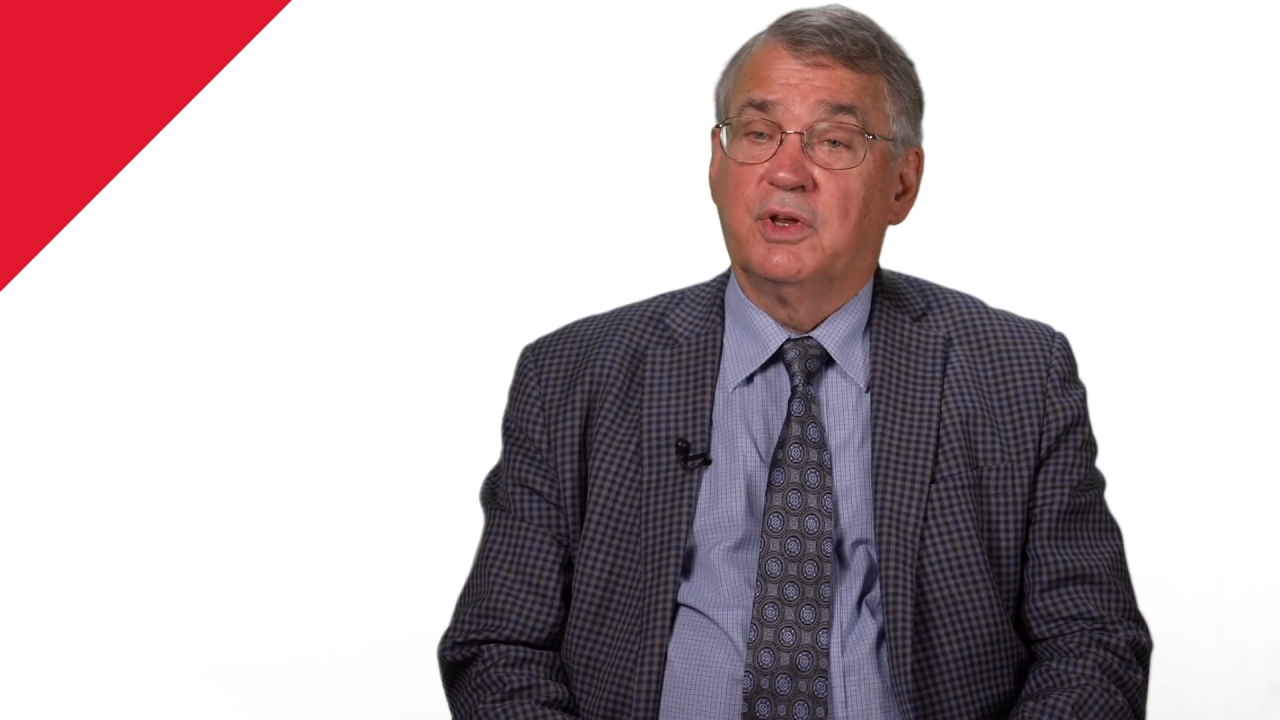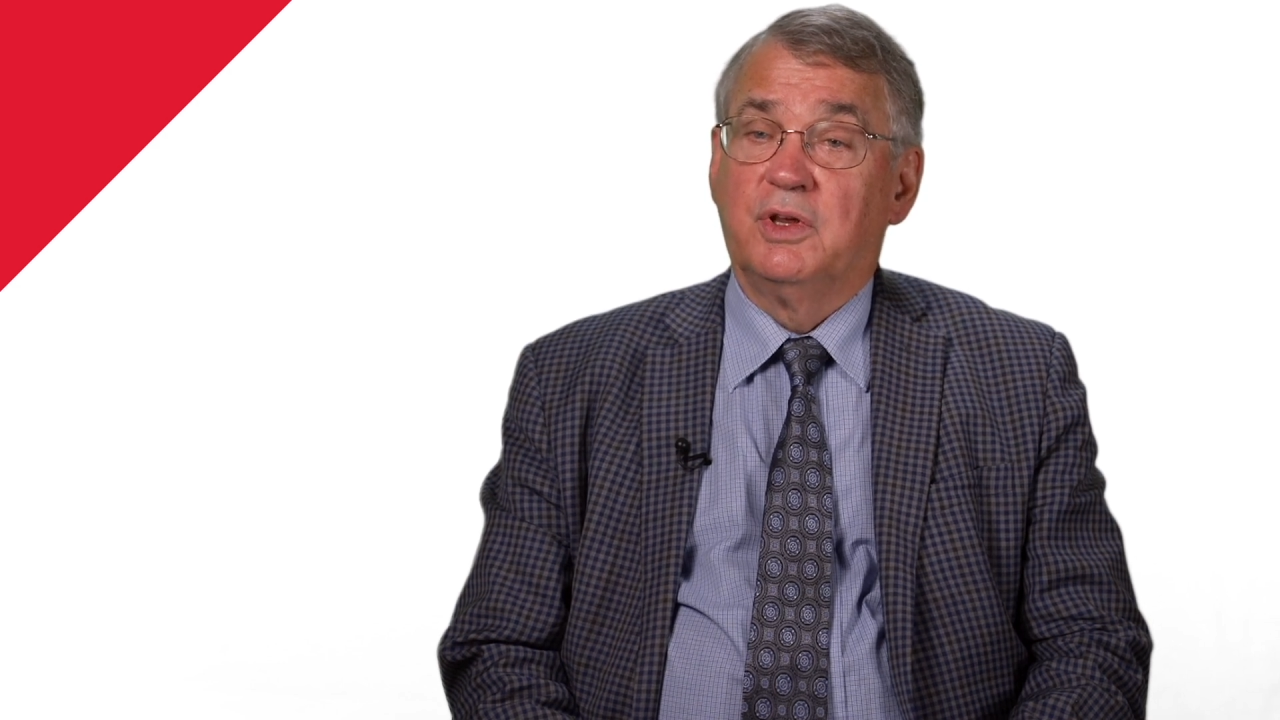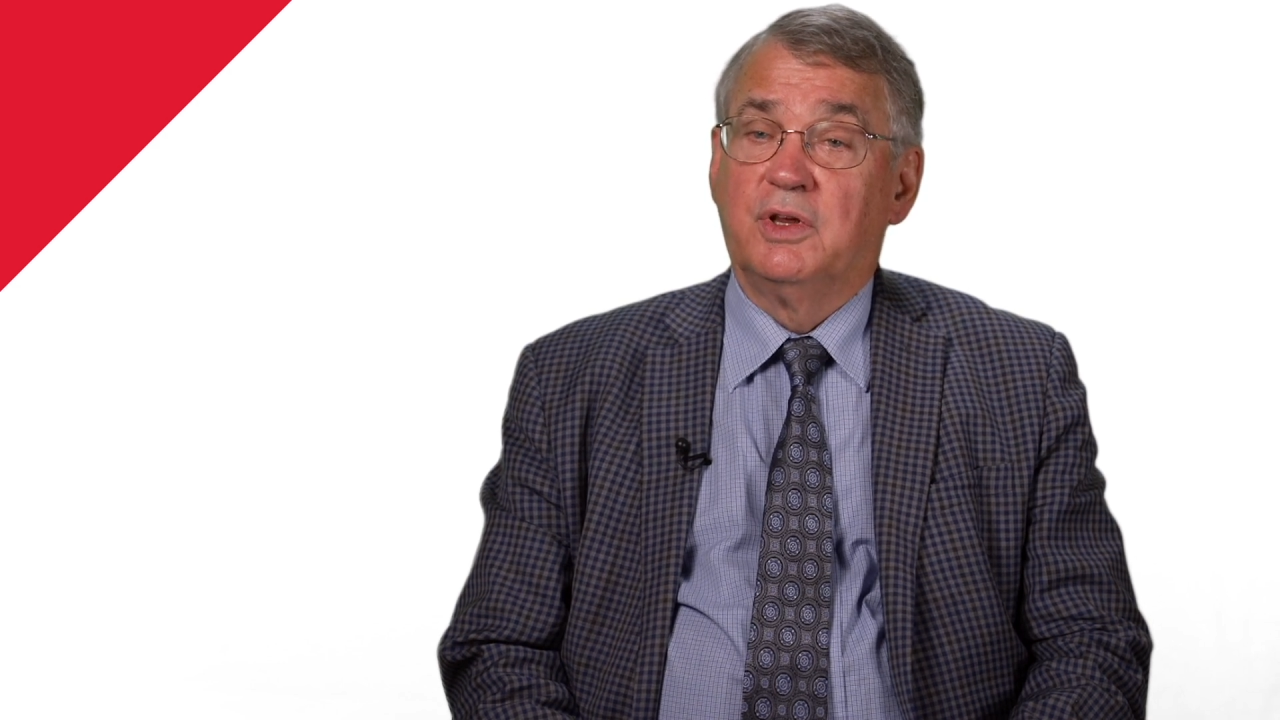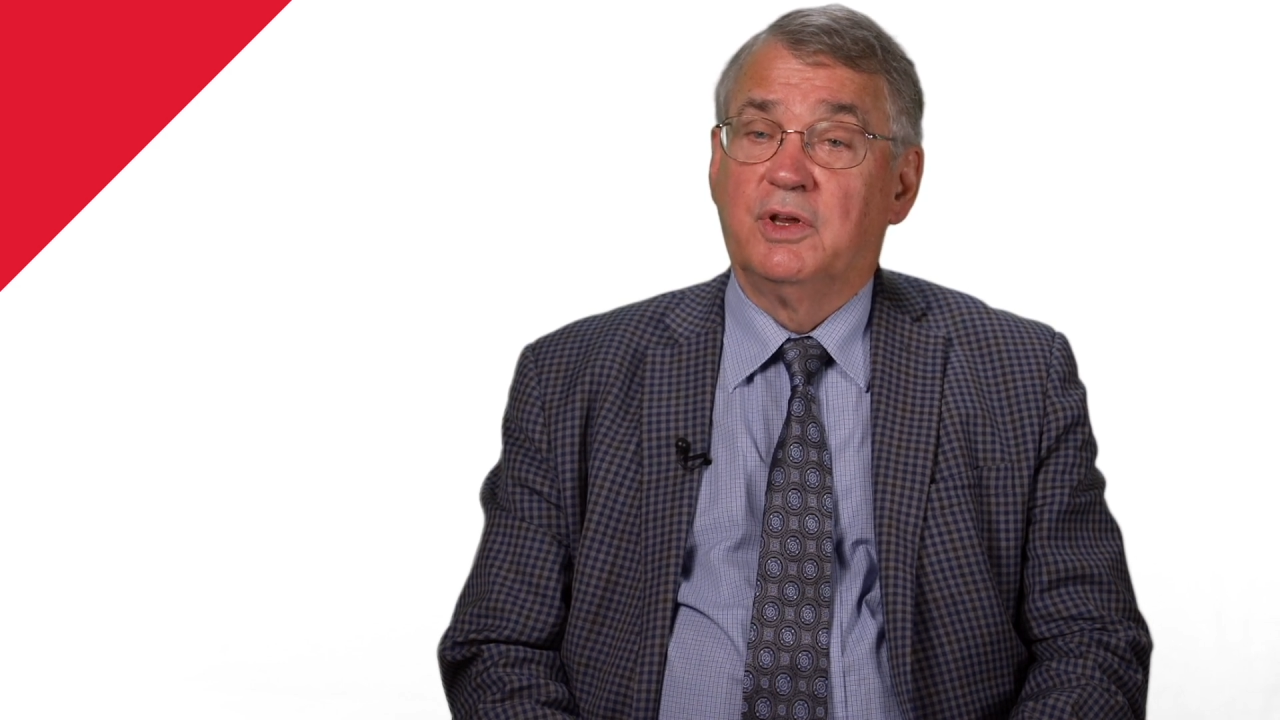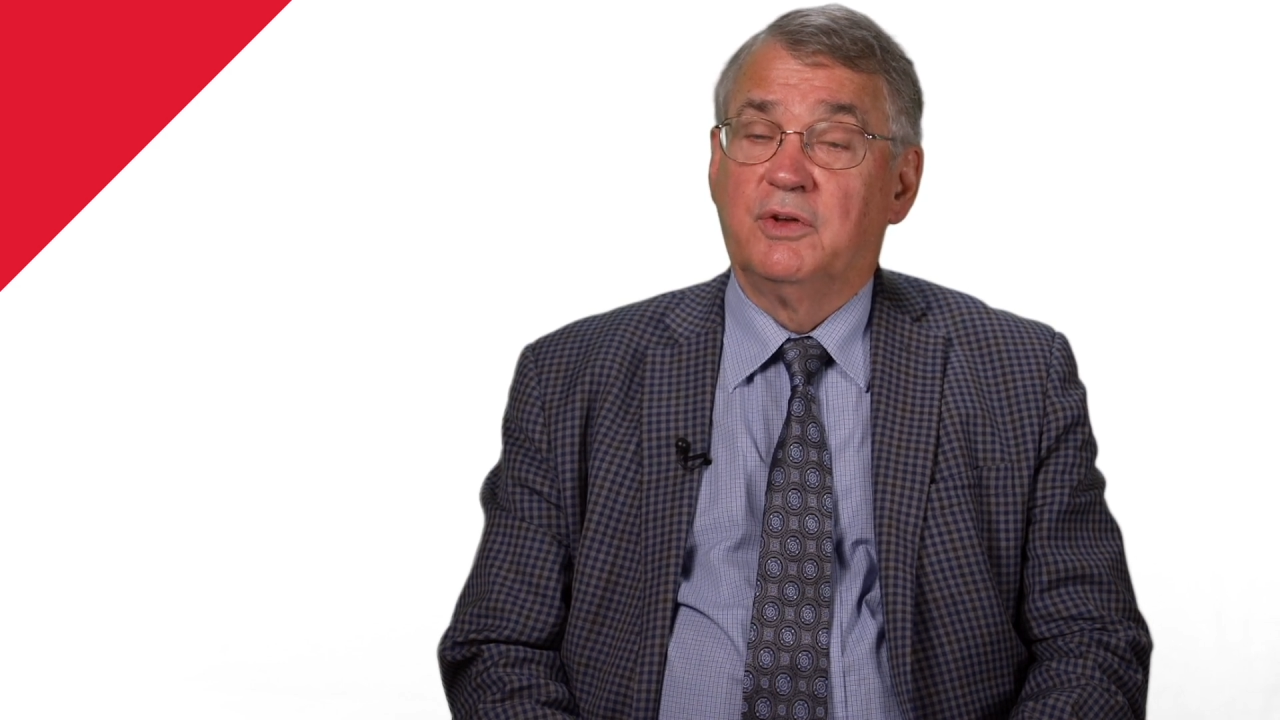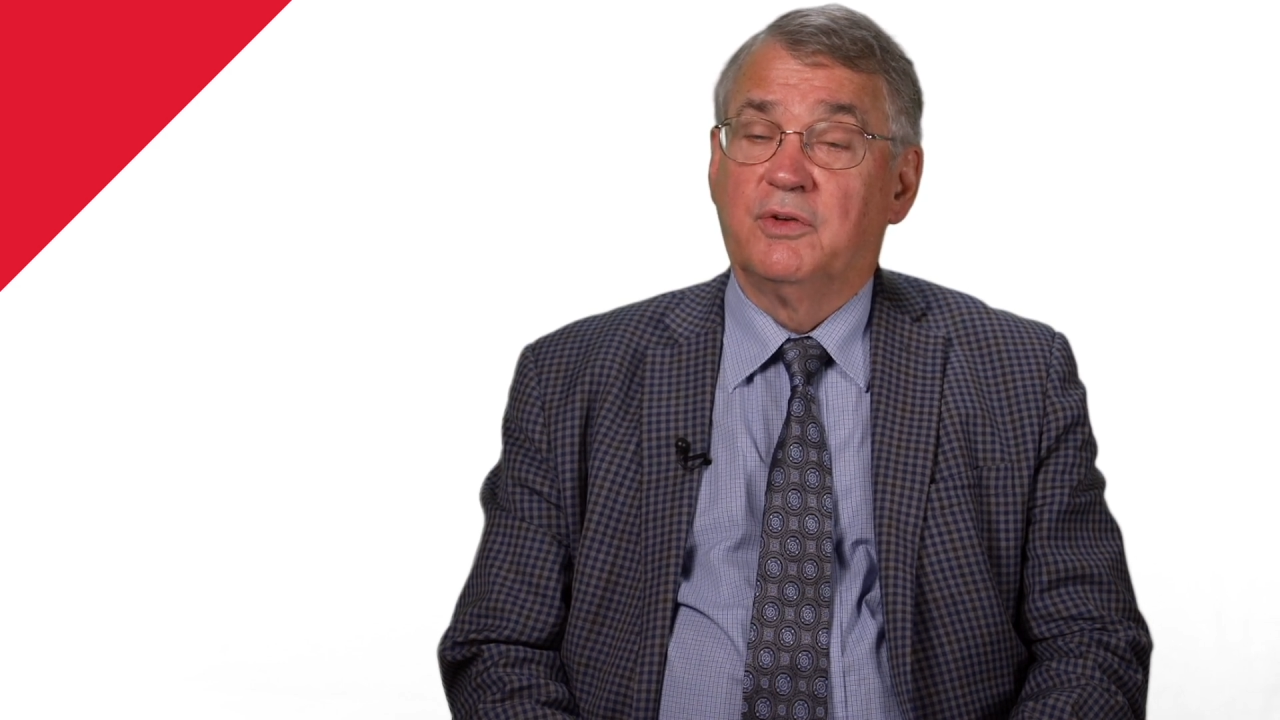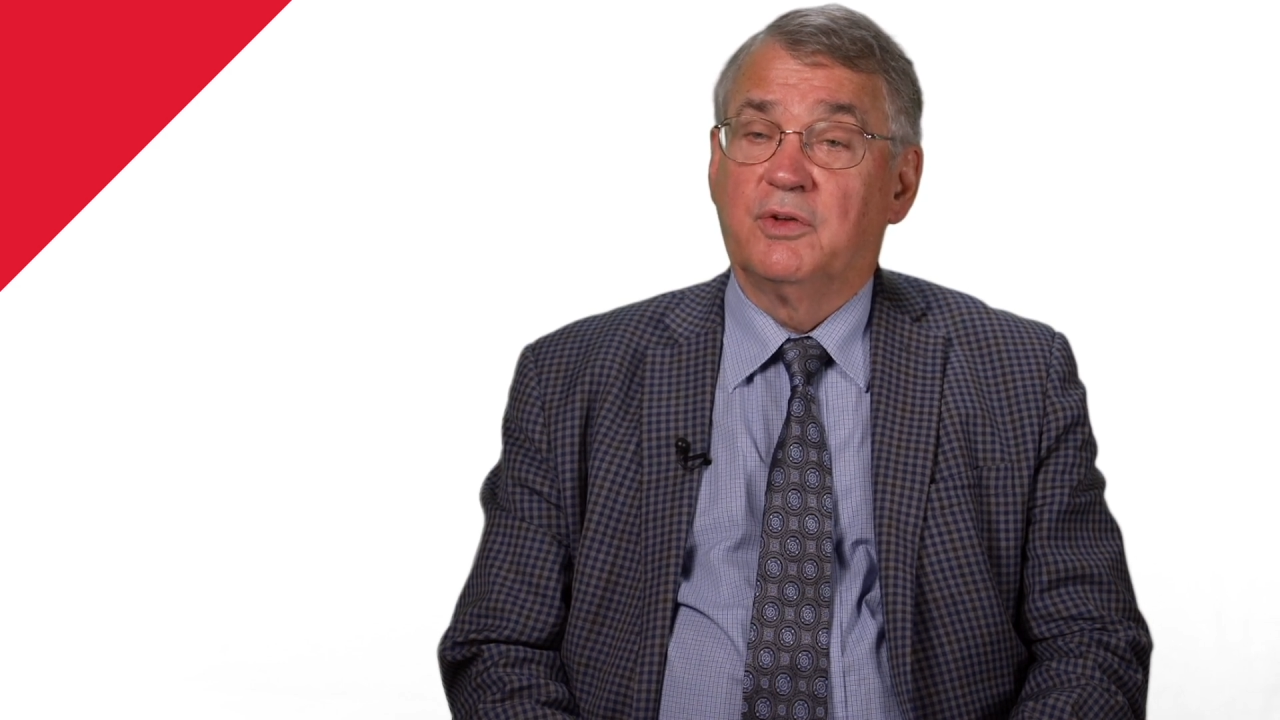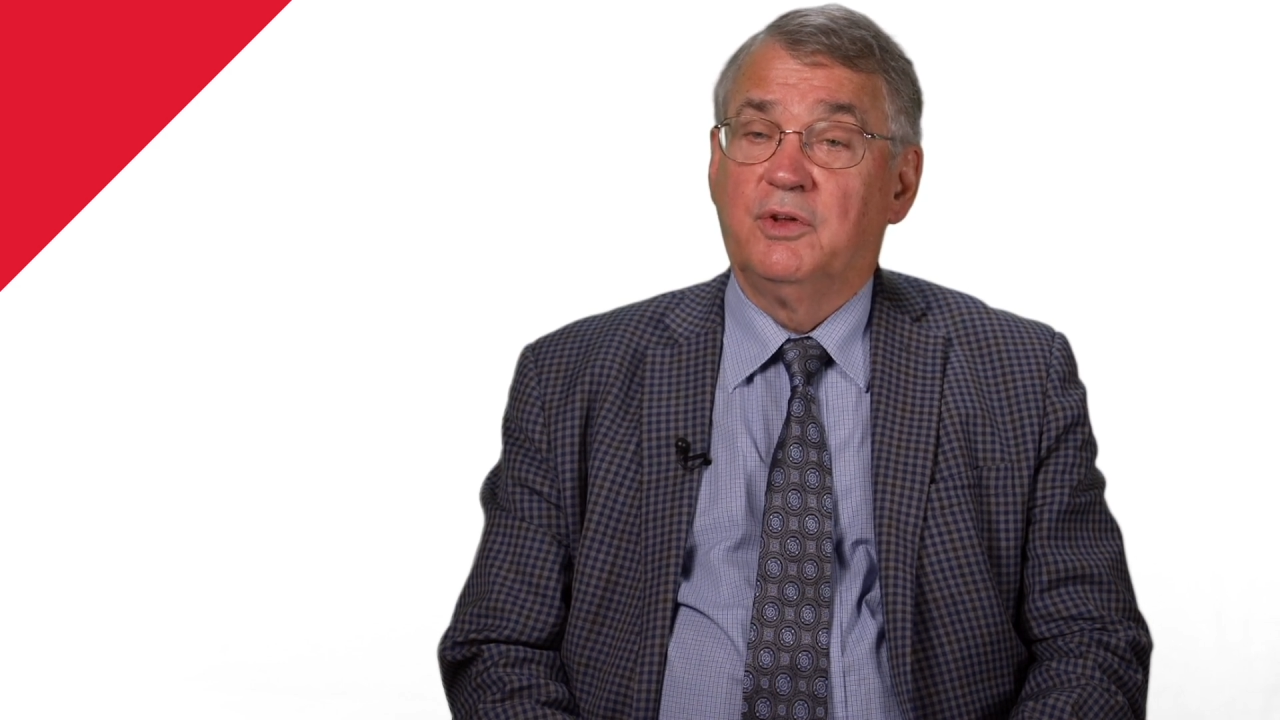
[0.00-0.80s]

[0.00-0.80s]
and